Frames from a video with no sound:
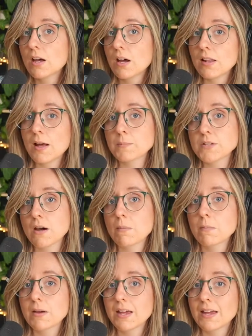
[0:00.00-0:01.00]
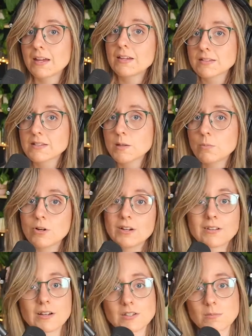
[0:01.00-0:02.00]
a laptop, and this keyboard,
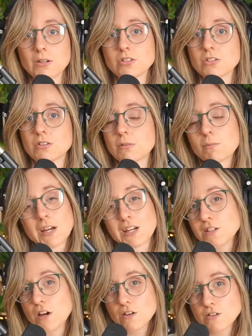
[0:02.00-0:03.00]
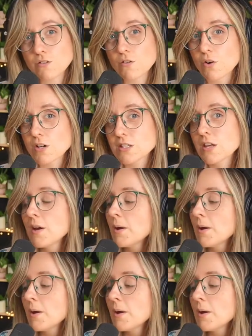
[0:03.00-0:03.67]
not to mention my guitars, of course,